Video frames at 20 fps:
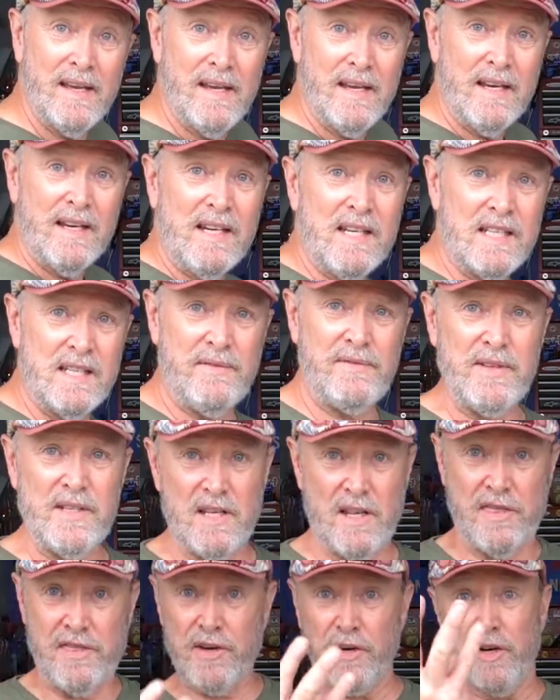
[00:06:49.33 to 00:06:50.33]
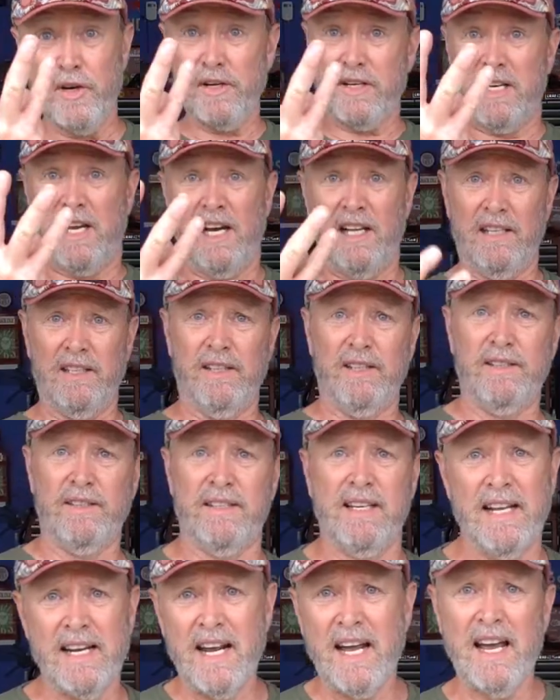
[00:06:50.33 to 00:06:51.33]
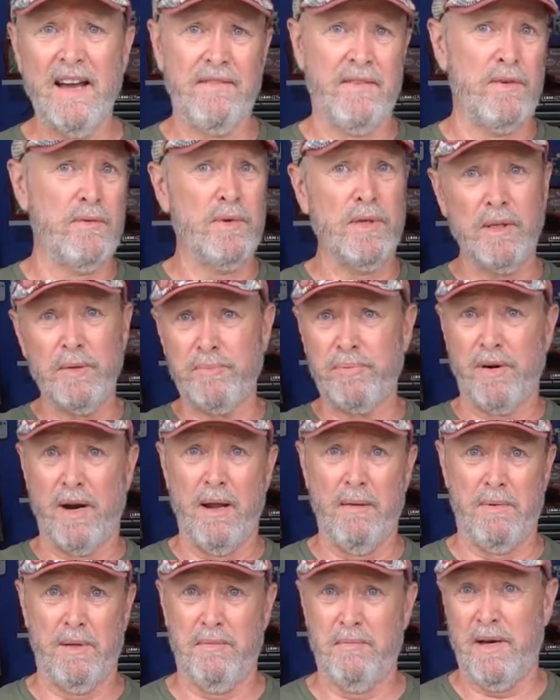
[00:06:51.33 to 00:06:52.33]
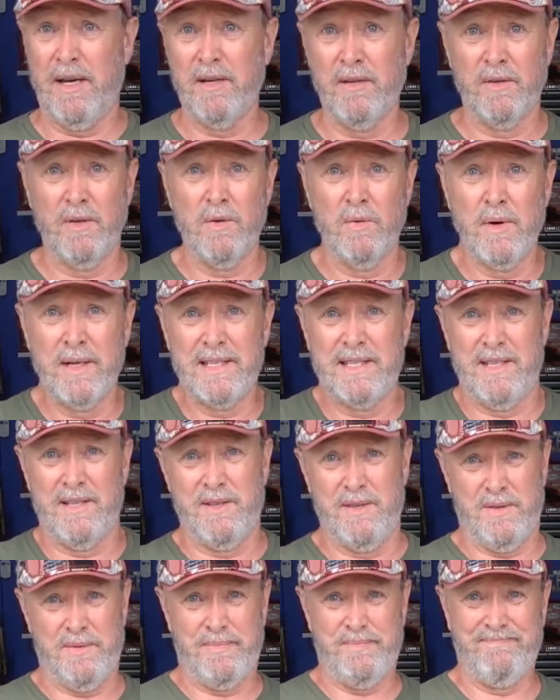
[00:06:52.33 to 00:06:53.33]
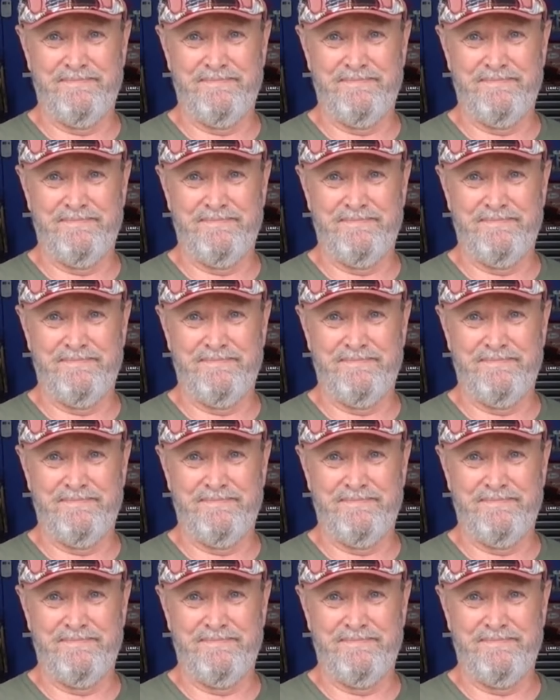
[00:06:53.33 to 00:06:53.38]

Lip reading: Because if it's a third color, then I have a real problem. I don't know what to do.